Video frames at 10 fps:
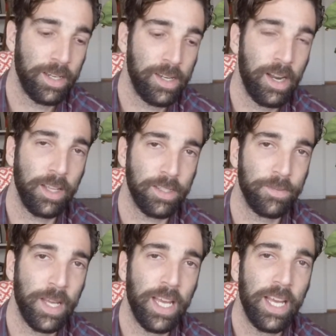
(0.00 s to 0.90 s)
Nice.
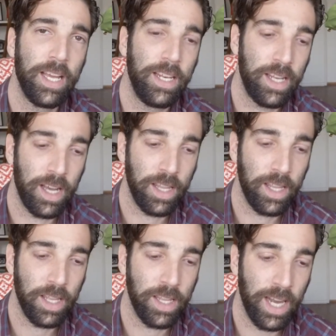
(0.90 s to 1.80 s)
Now,
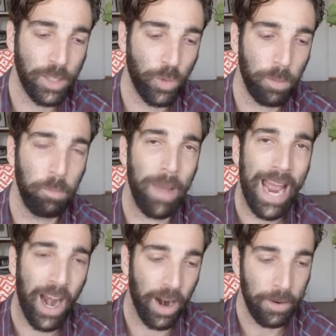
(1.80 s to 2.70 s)
the next word,
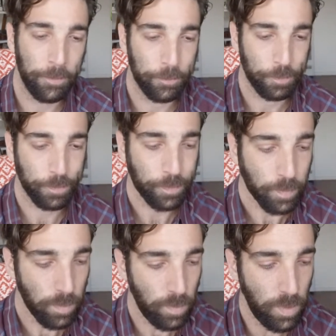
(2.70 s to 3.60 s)
bear.
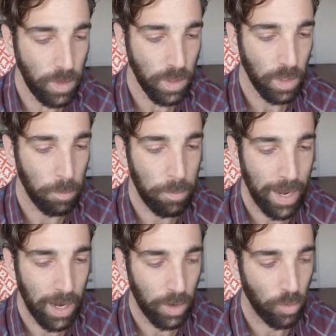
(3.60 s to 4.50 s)

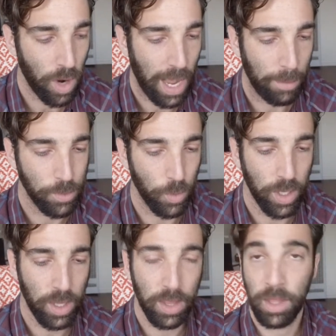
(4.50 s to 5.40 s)
Bear rhymes
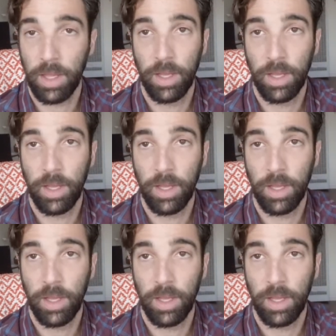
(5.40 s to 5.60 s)
with,